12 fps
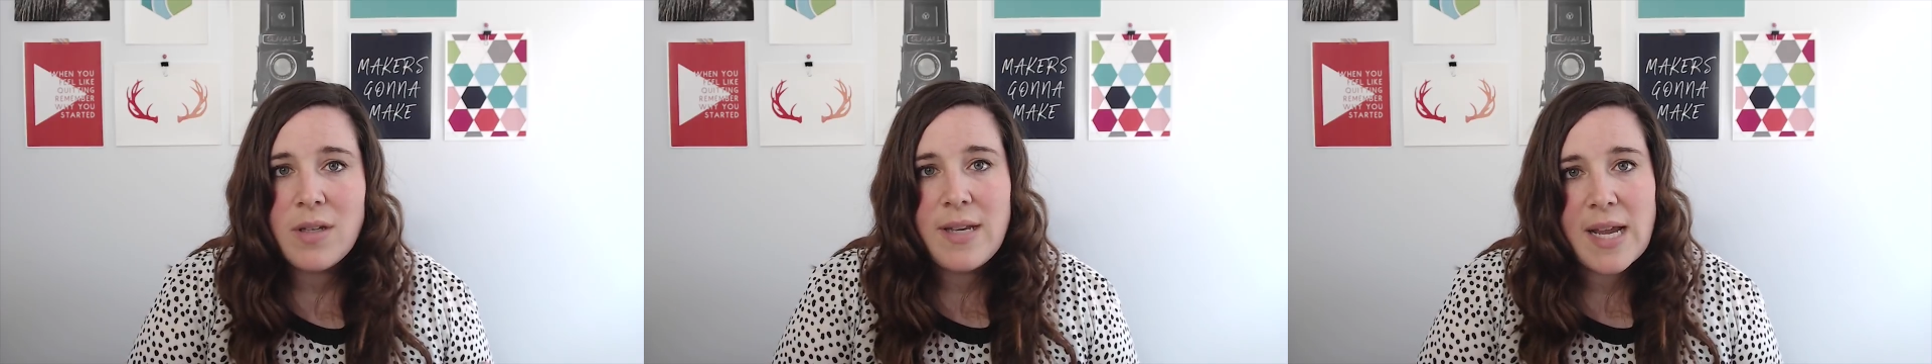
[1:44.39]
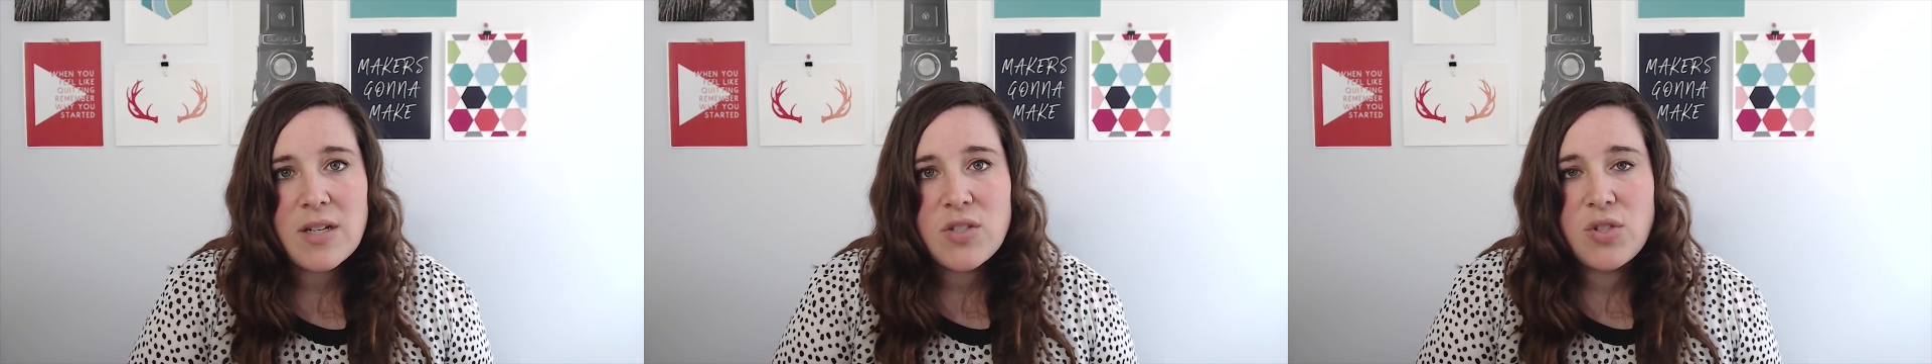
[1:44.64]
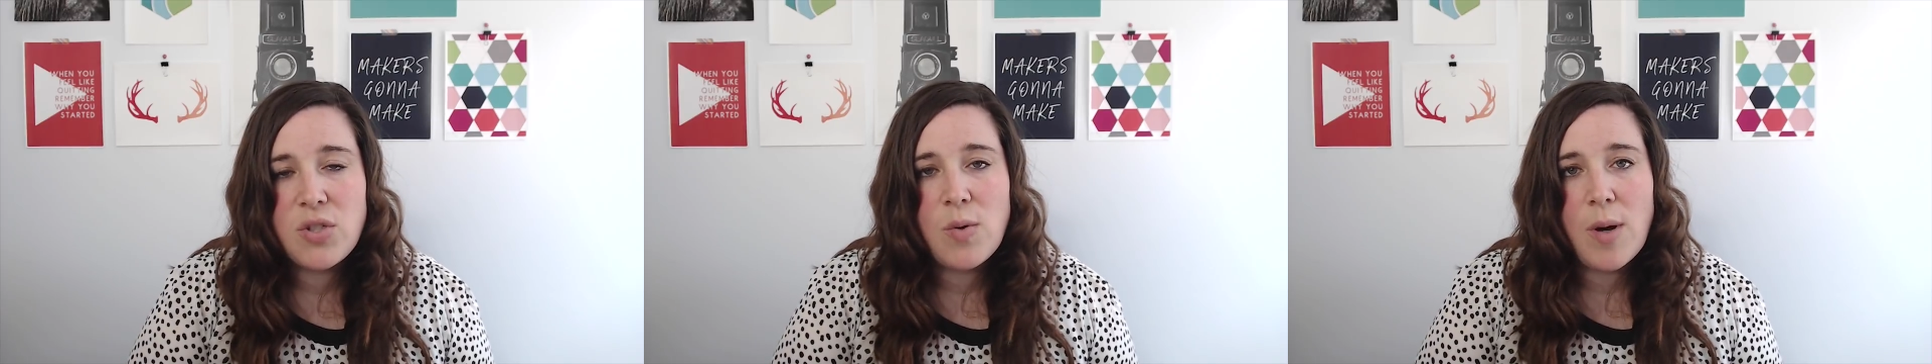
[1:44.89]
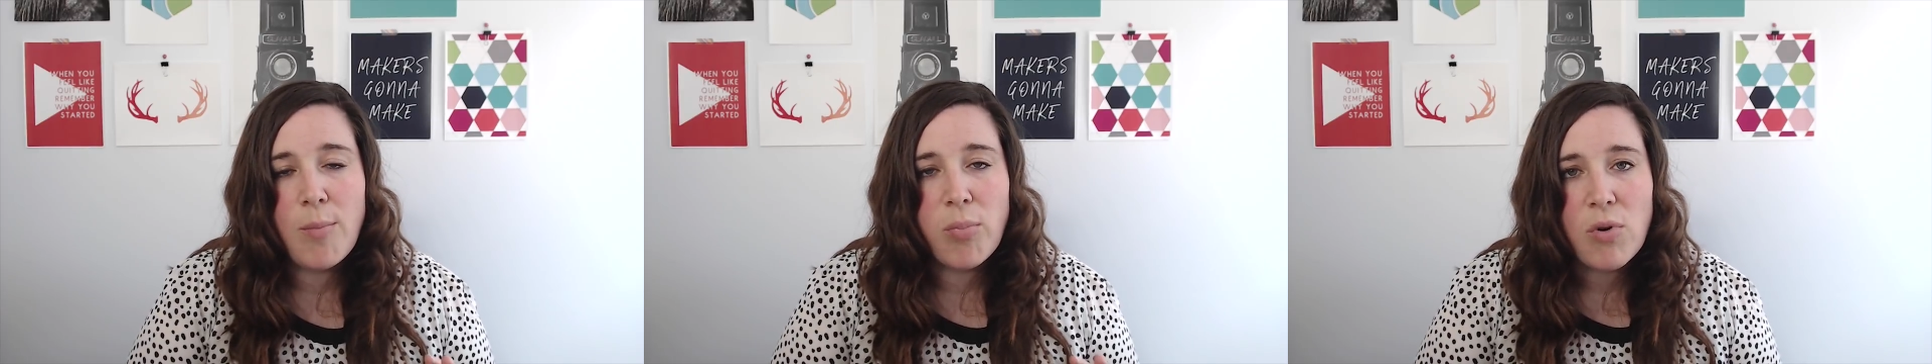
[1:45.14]
next to
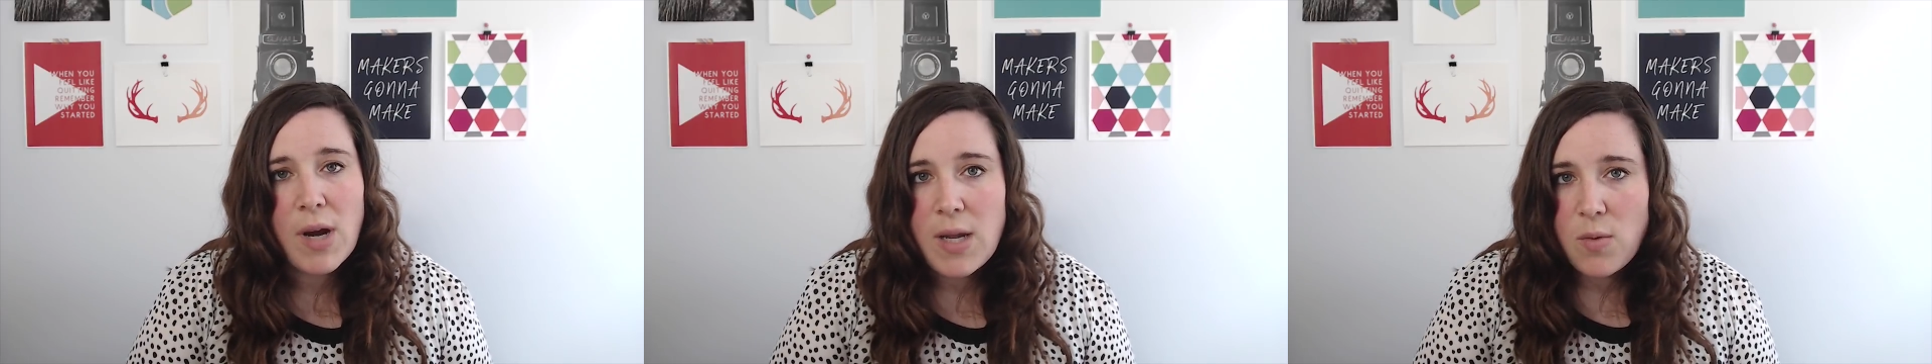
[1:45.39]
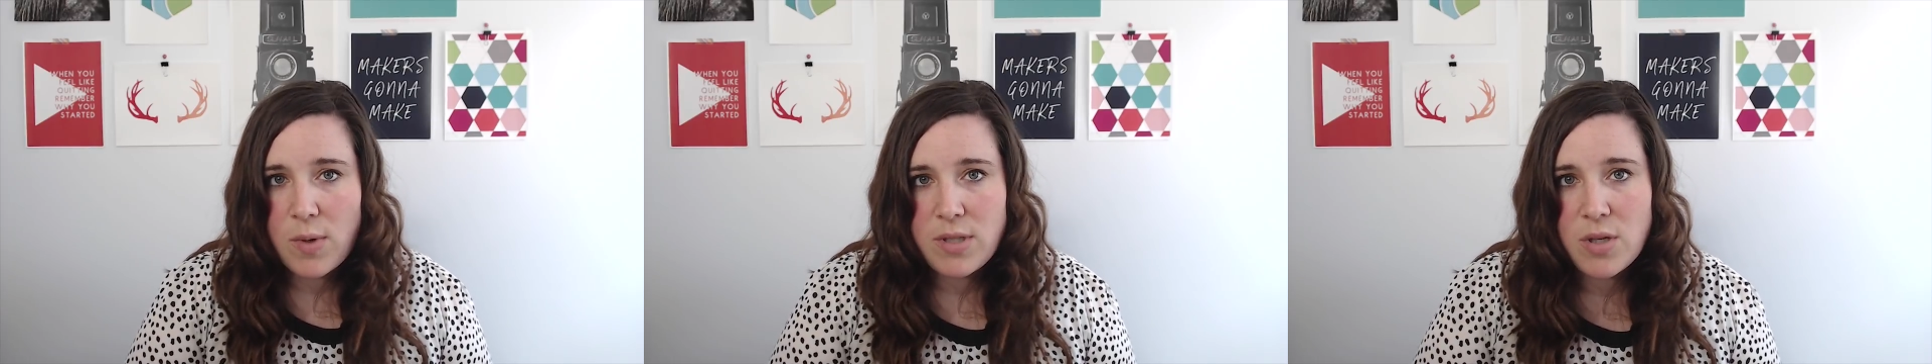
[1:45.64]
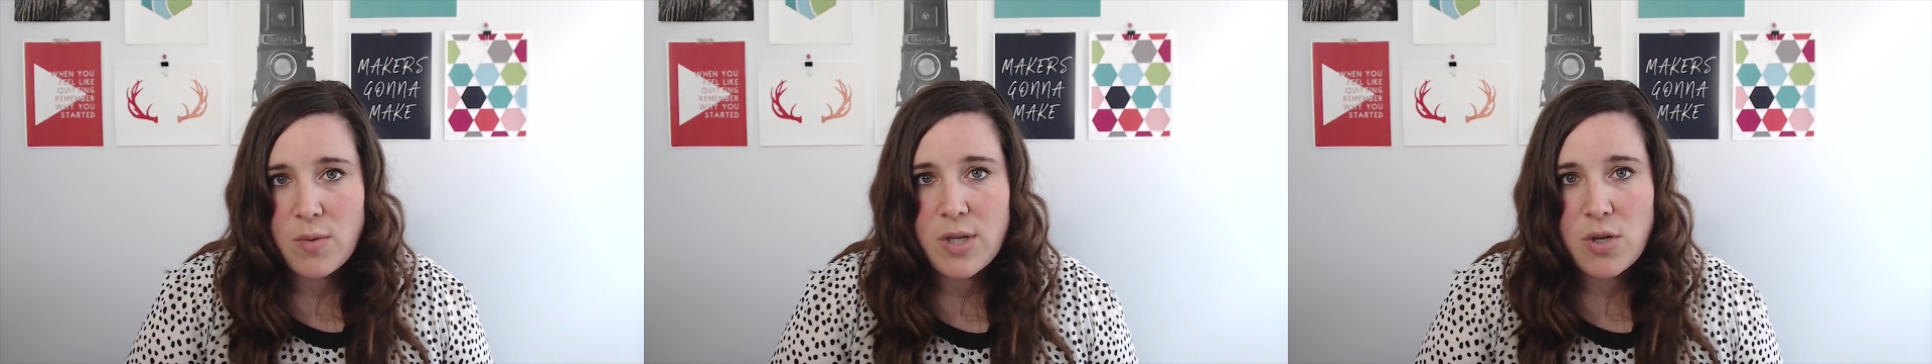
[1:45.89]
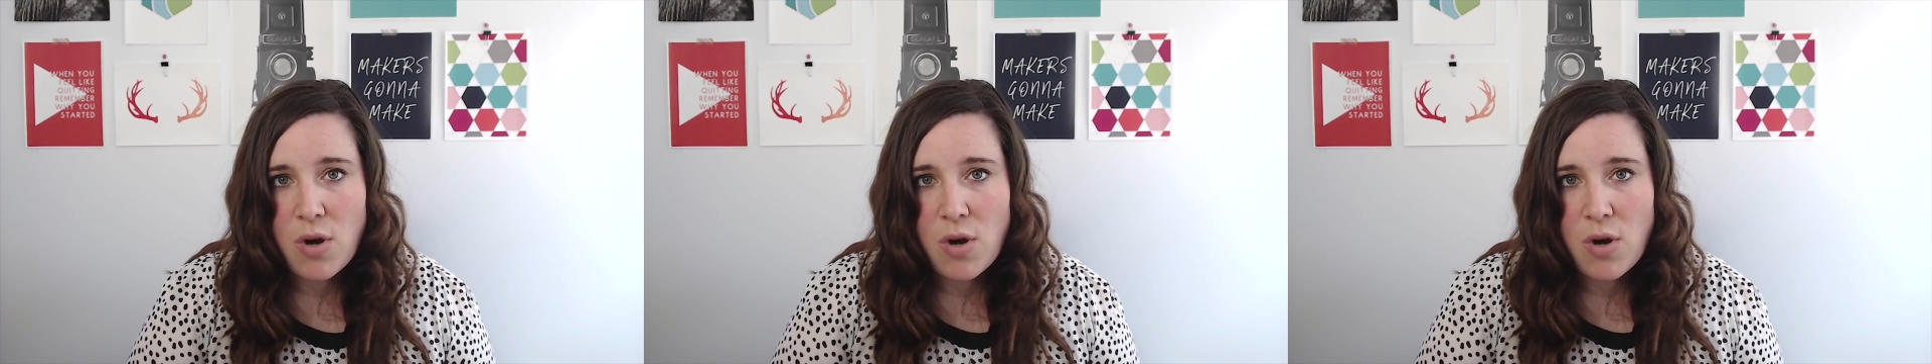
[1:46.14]
a bright window in your